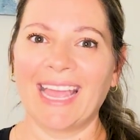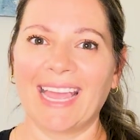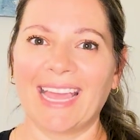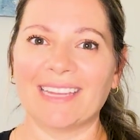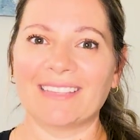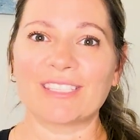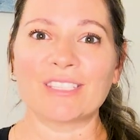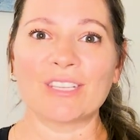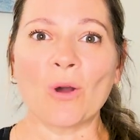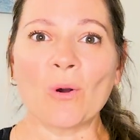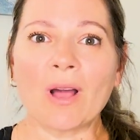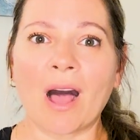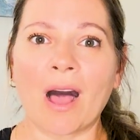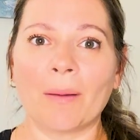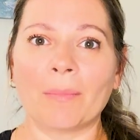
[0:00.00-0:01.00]
It's so
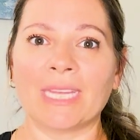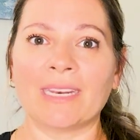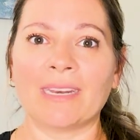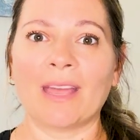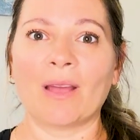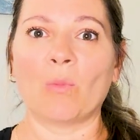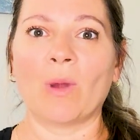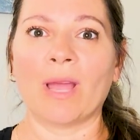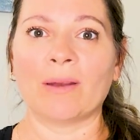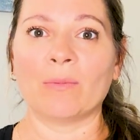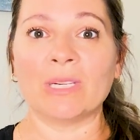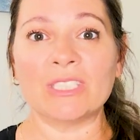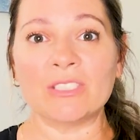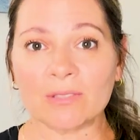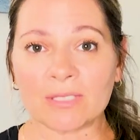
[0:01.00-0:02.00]
common when
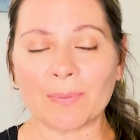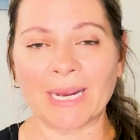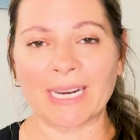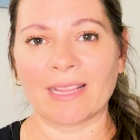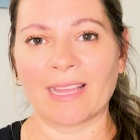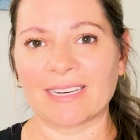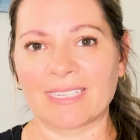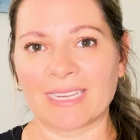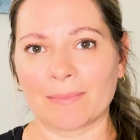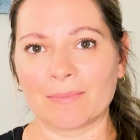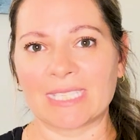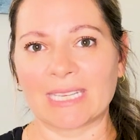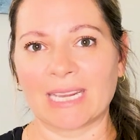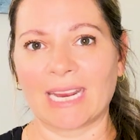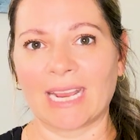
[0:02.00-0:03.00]
we do spend a lot of time
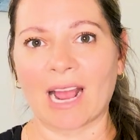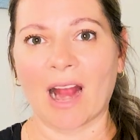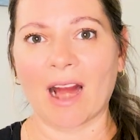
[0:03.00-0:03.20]
sitting,